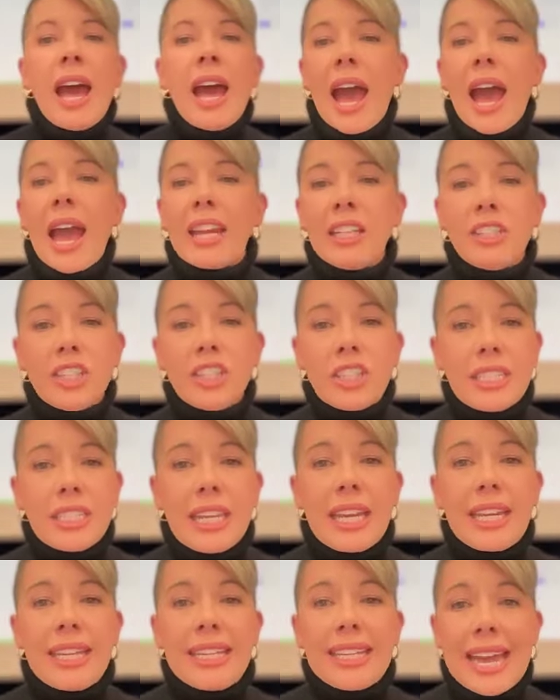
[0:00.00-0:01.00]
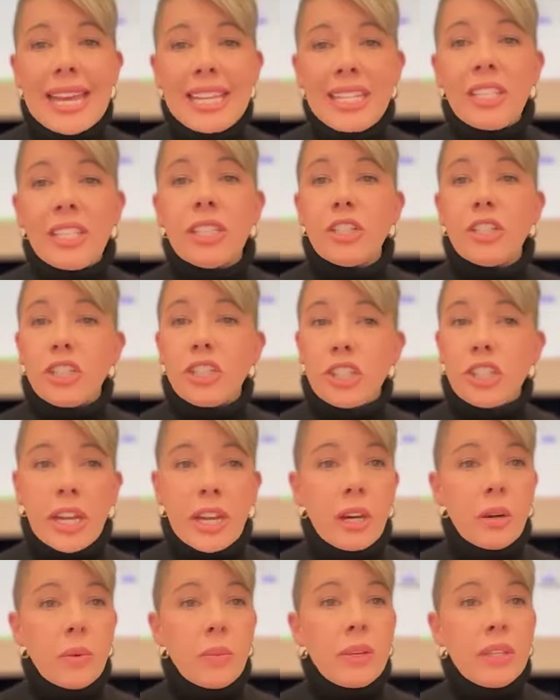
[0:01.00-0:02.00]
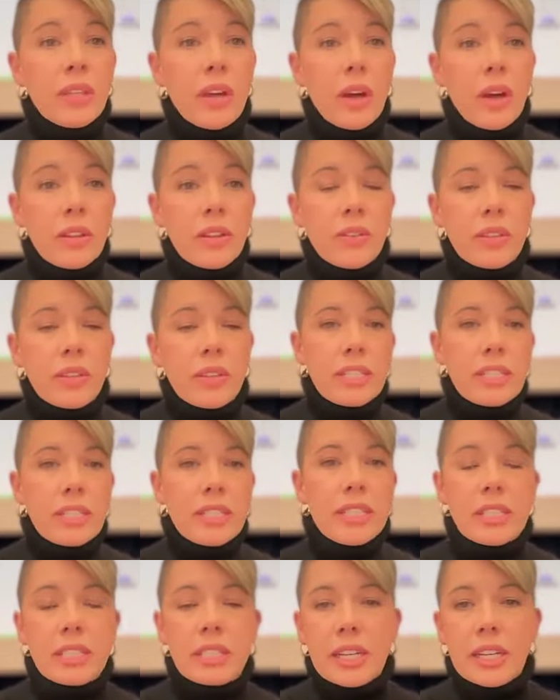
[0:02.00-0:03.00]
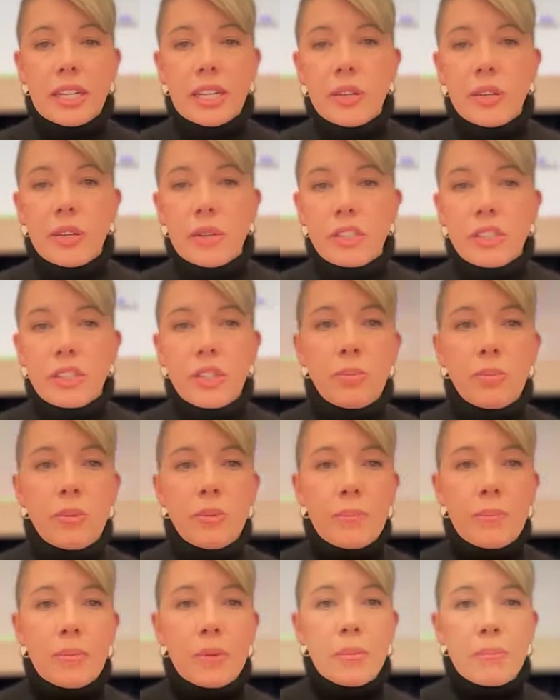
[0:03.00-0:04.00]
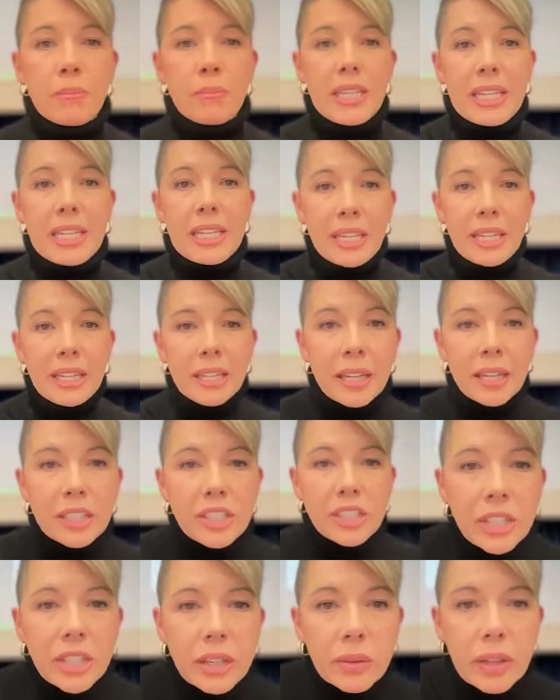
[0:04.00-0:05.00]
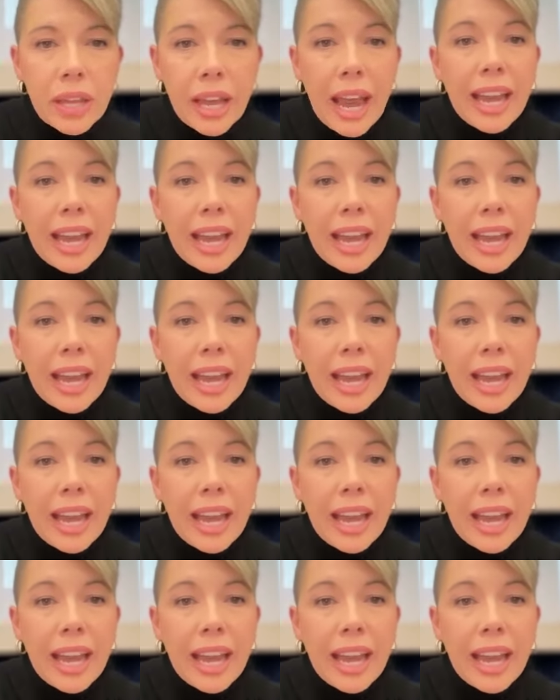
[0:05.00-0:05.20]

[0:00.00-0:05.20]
I can just say, yes, share with all, this is going to go to 2 people, me, share.